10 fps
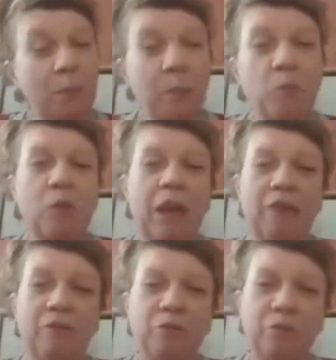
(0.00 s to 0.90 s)
some people go
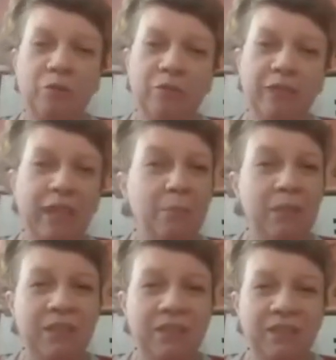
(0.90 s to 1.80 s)
laugh too. Now
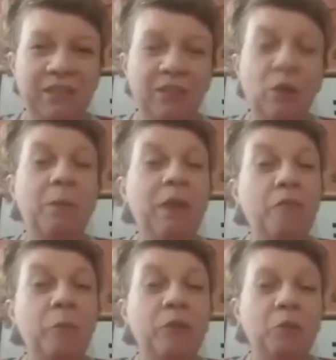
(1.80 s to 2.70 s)
be the thing. Not be
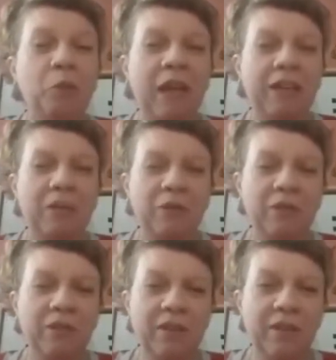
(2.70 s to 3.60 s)
everybody go like
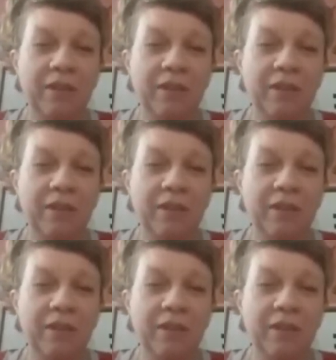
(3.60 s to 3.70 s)
you.